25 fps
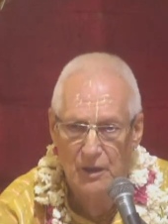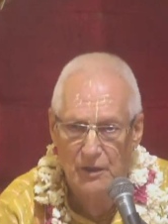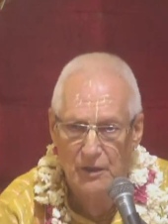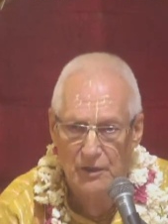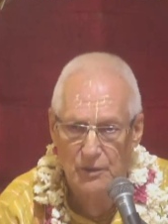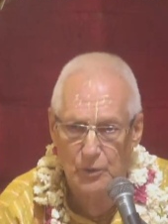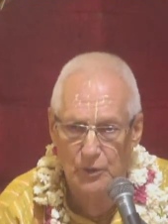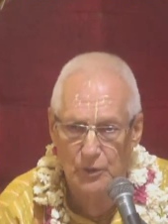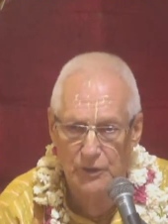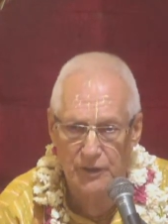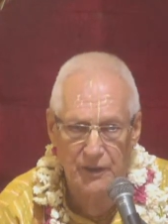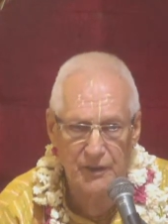
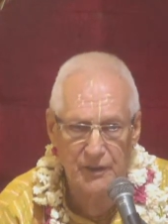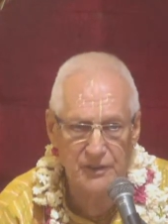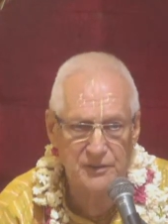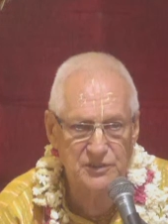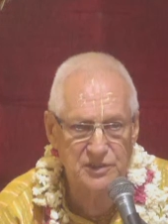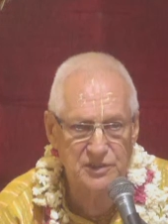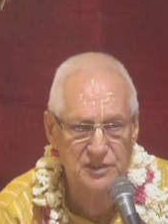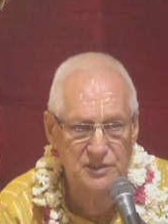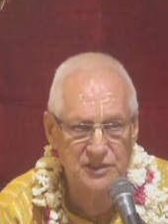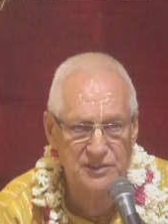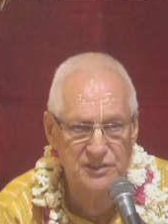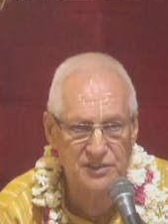You engage
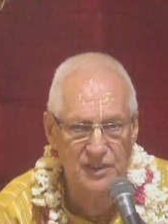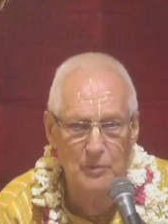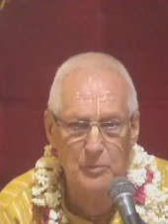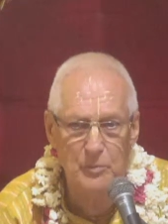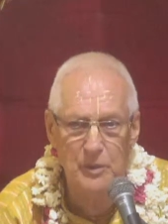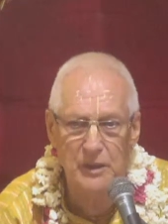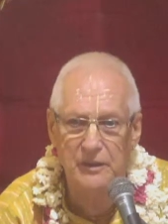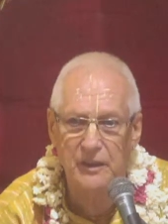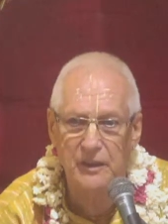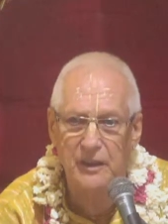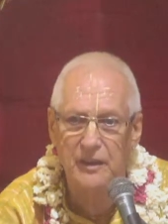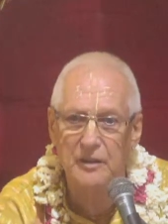the
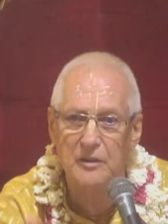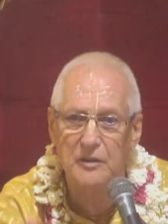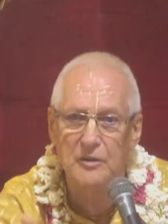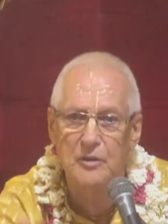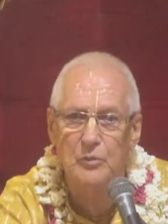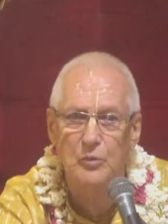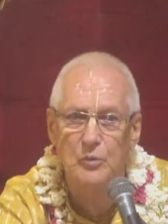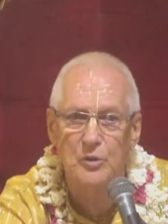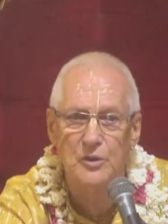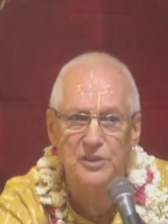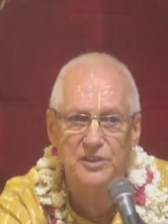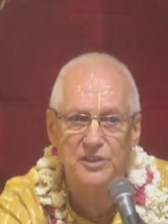stomach
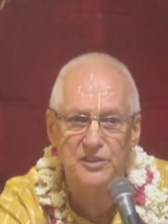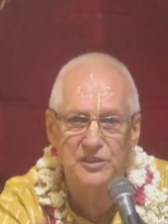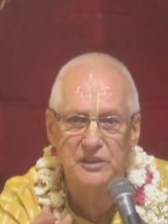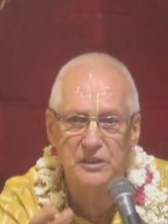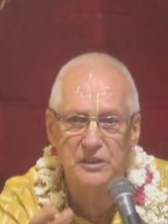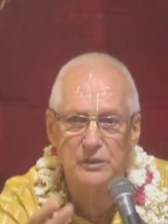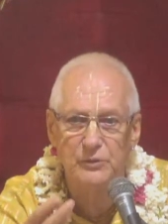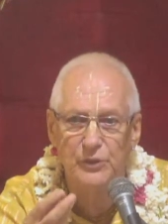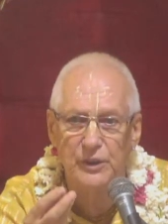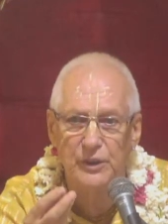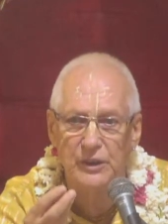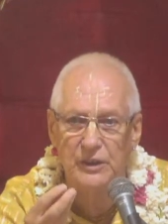in
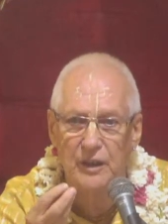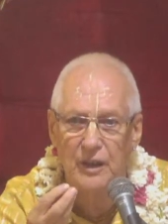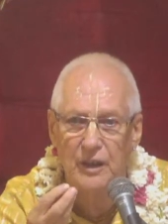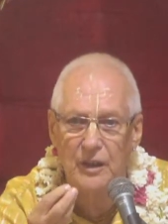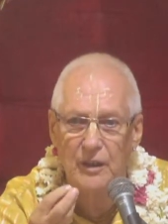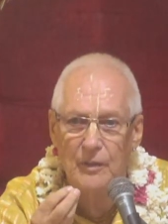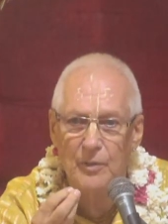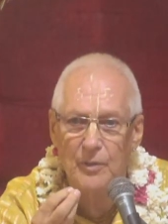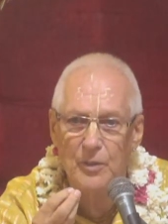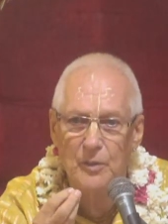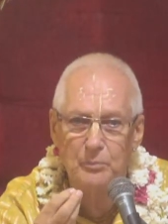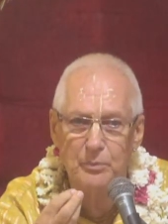receiving
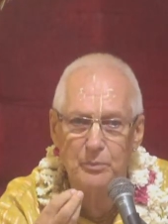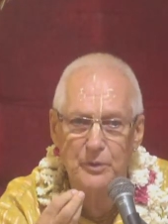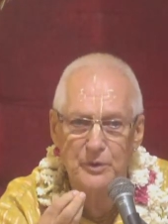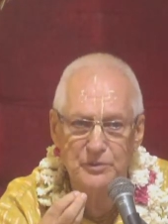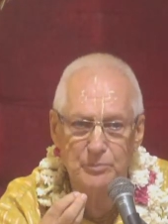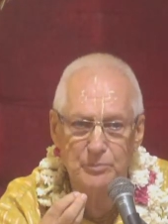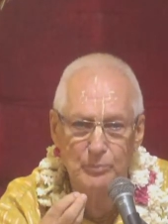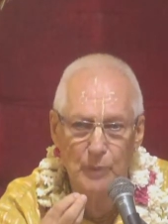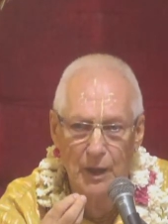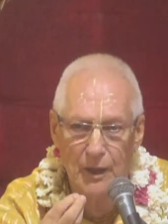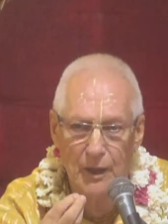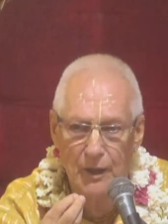the
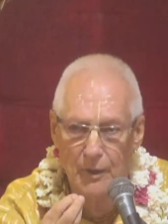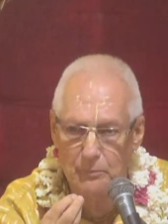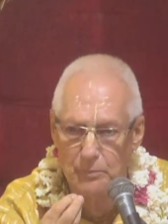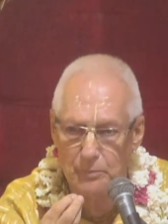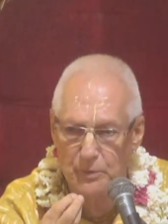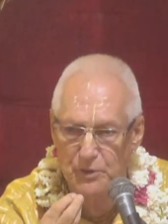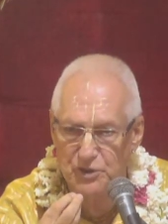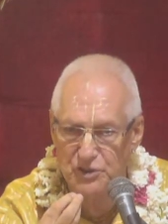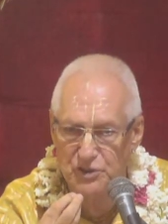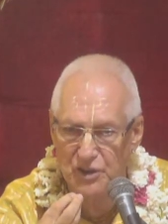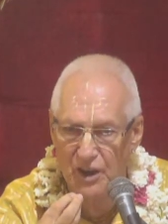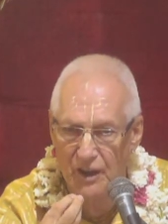
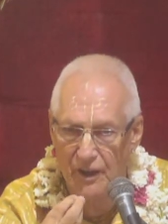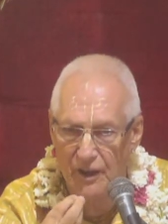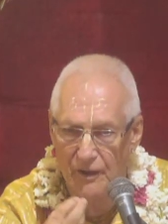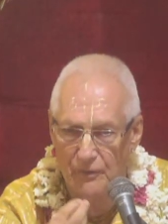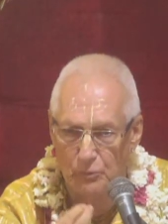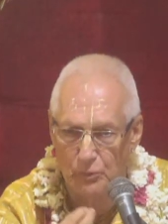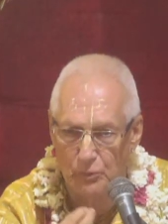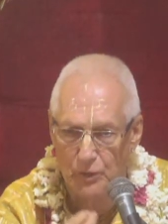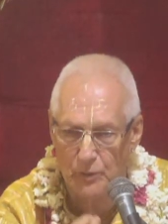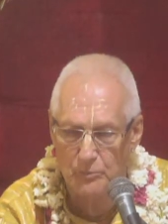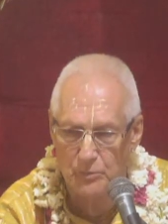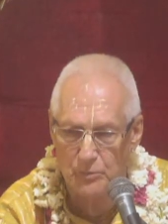
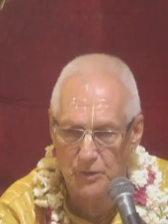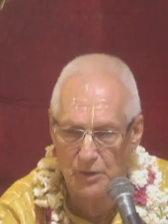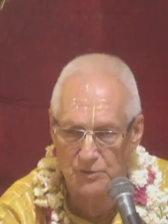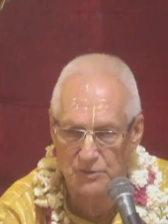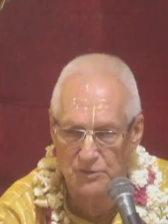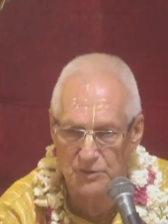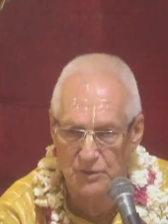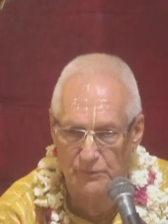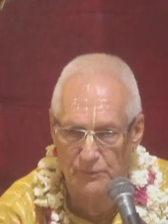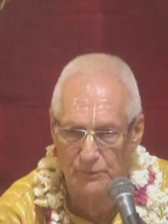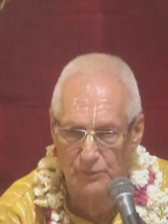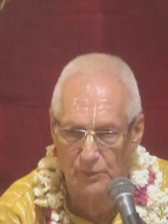Mahaprasad,
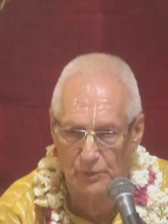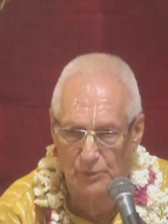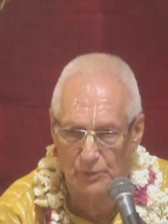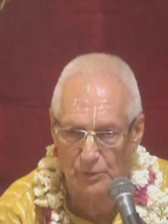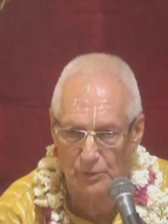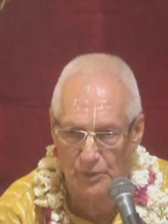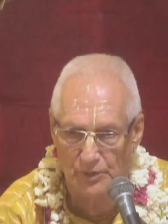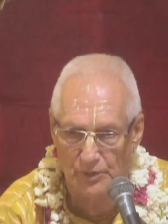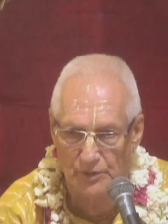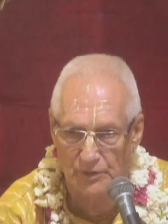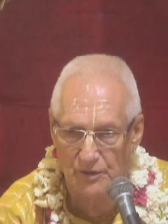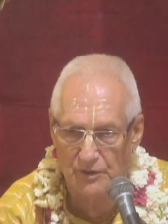remnants of the
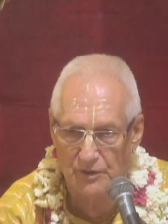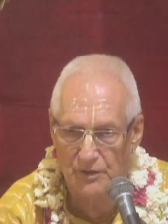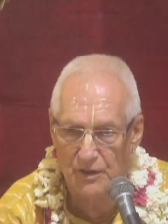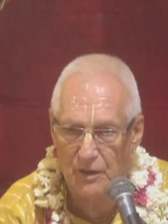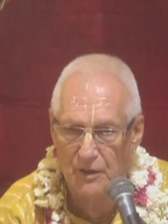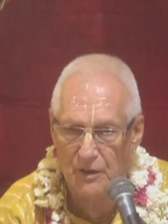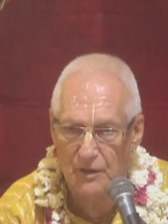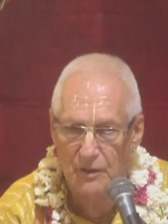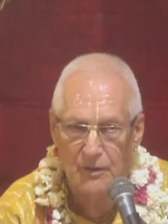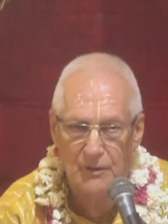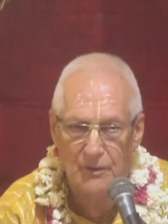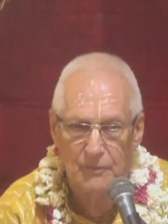Lord.
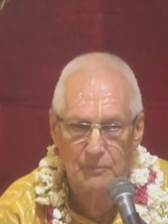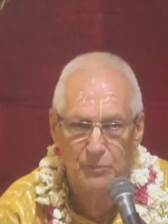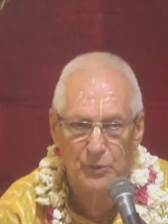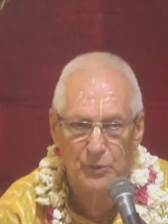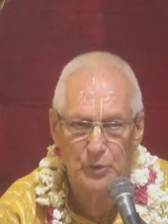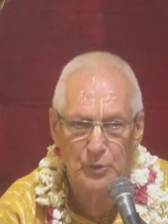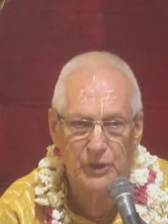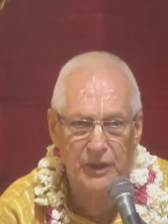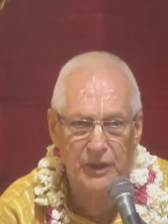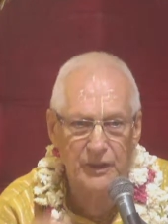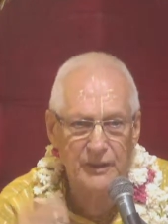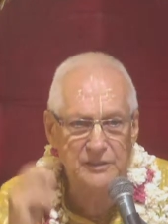
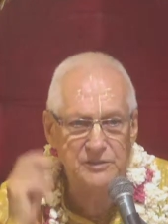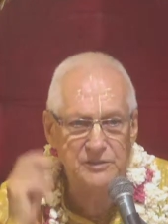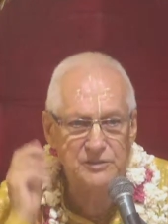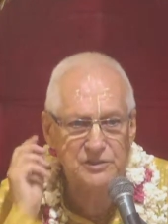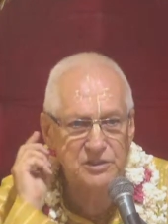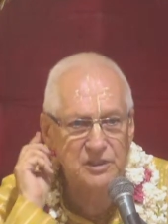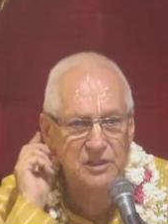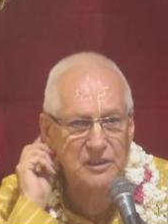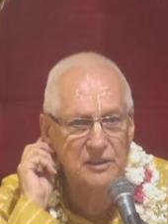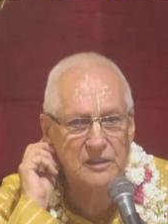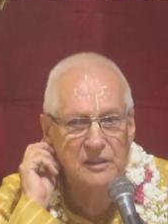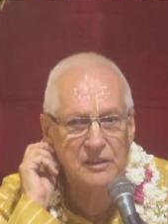You
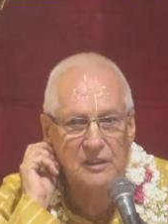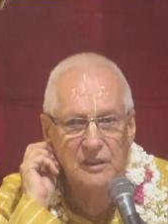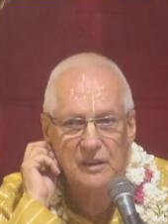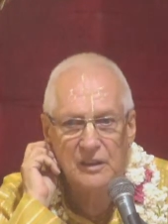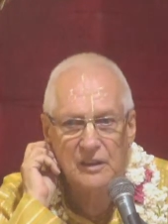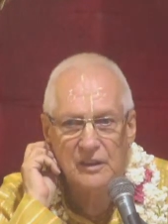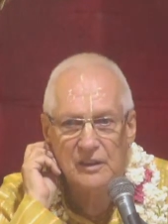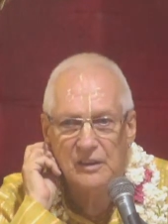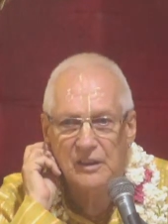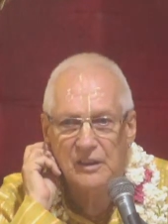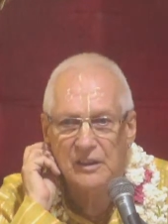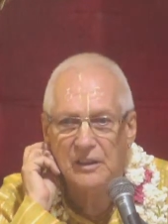engage
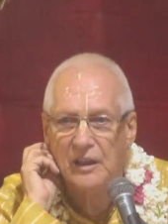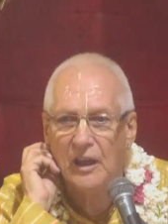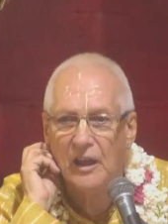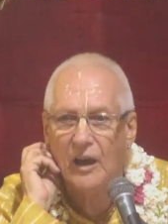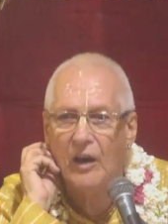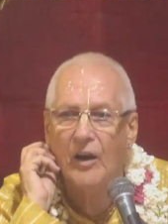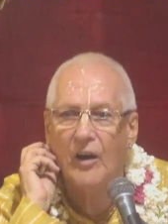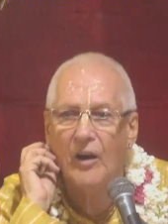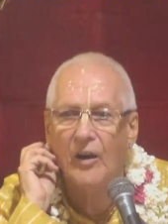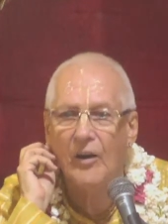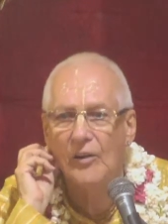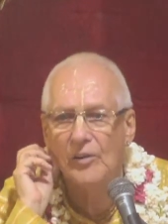
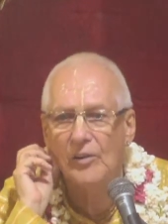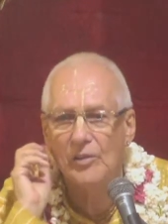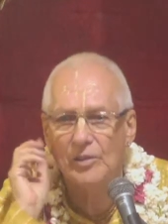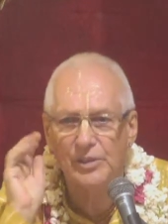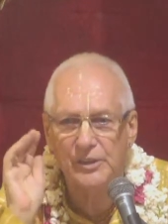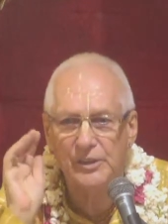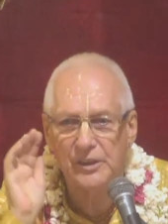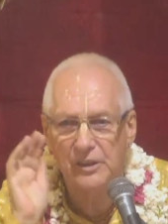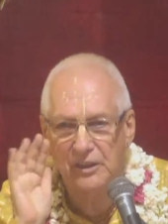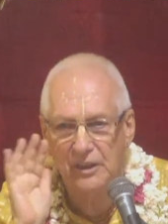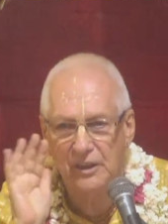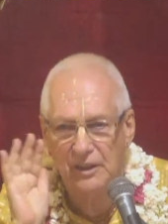all
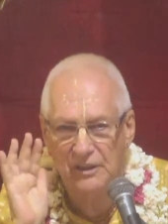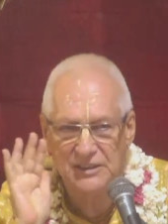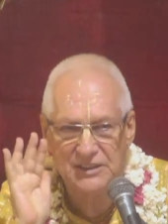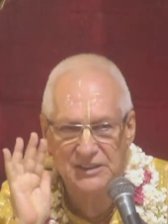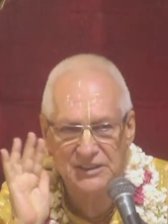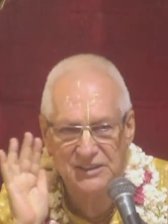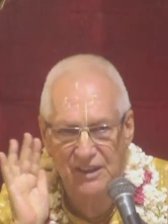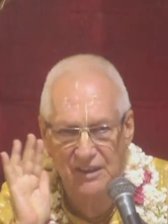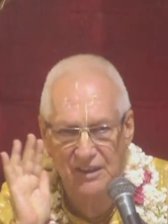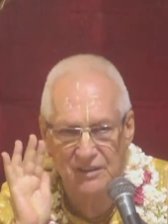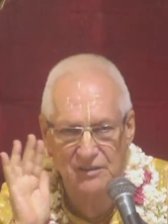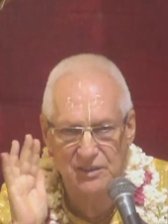the
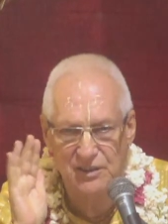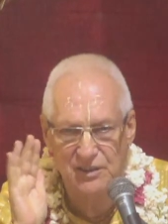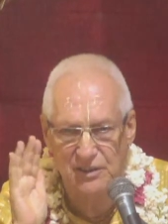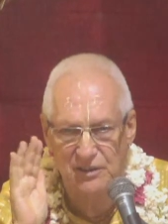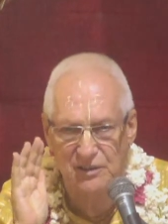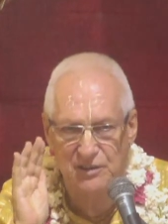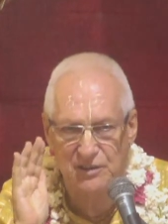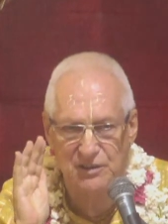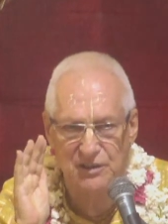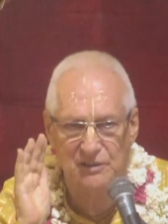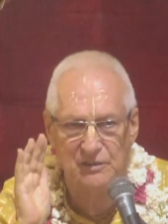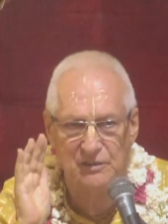
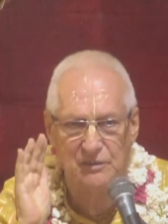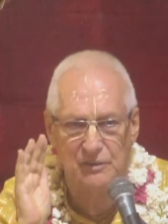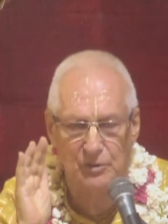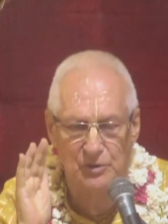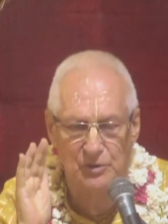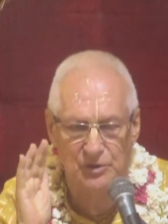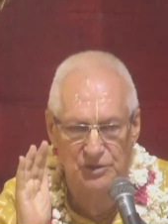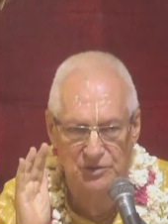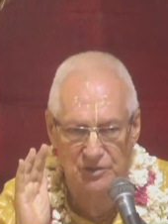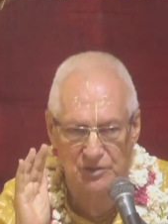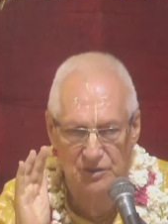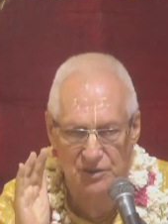senses in
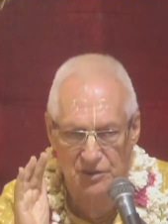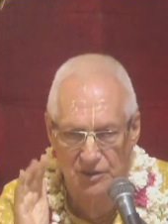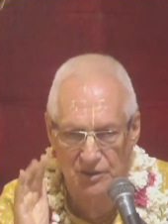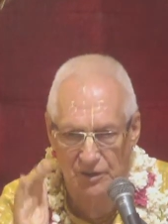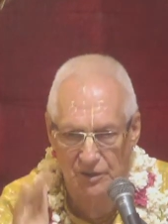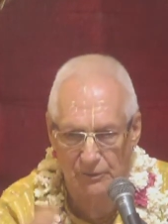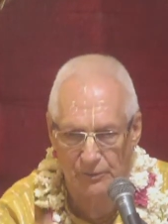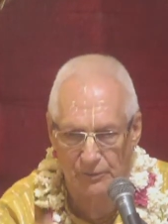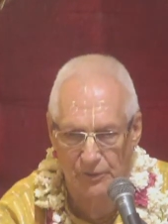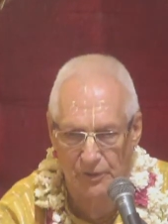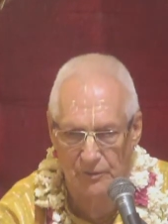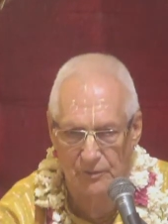Krishna
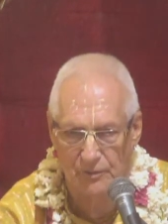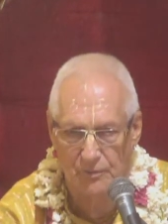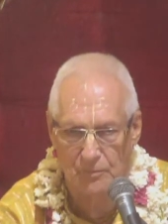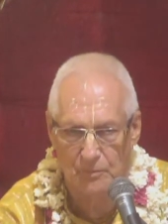Seva.